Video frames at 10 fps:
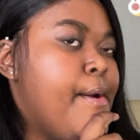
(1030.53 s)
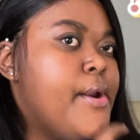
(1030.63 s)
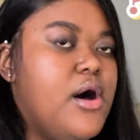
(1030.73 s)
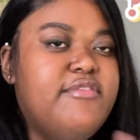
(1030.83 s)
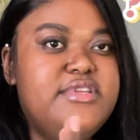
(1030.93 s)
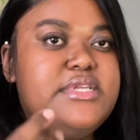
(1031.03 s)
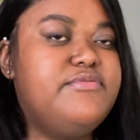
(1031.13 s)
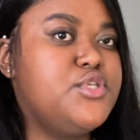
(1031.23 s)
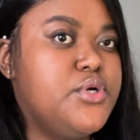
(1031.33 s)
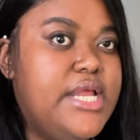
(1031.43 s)
Obviously, if you
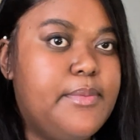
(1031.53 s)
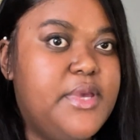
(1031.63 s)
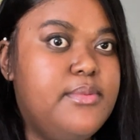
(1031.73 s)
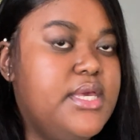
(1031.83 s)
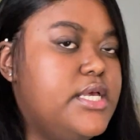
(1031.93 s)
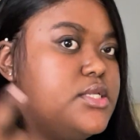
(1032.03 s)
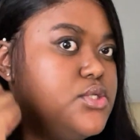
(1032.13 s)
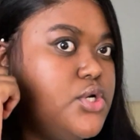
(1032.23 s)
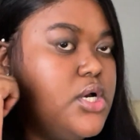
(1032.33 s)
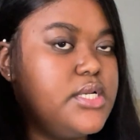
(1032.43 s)
don't like baby hairs, you're
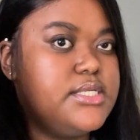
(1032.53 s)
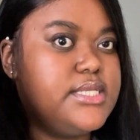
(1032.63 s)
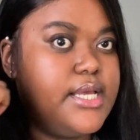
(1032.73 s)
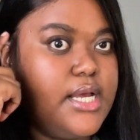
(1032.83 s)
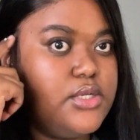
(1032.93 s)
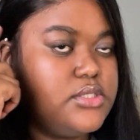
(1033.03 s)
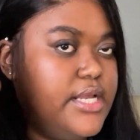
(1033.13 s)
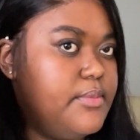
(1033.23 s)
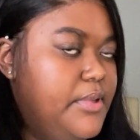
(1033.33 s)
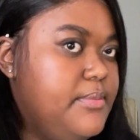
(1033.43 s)
not going to take out
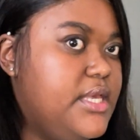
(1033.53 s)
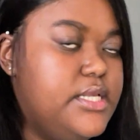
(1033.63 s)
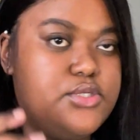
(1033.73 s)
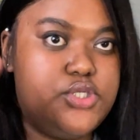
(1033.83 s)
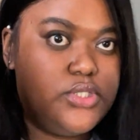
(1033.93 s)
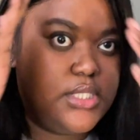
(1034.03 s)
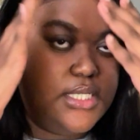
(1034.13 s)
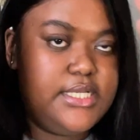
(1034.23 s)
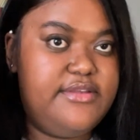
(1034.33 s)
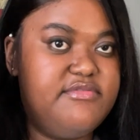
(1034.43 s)
like baby hairs. You're just going
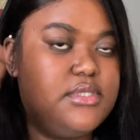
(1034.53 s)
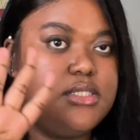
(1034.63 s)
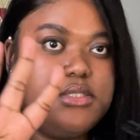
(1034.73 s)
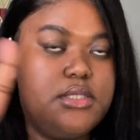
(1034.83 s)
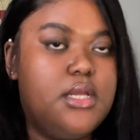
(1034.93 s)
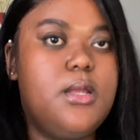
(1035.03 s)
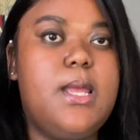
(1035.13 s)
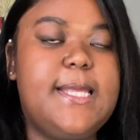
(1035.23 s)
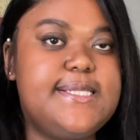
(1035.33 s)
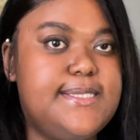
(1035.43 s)
to leave it
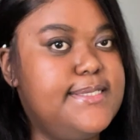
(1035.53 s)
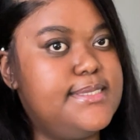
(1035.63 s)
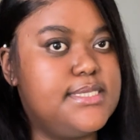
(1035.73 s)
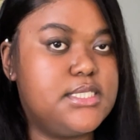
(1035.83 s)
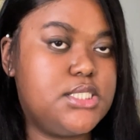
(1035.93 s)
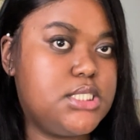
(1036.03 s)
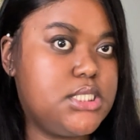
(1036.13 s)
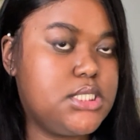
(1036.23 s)
as is.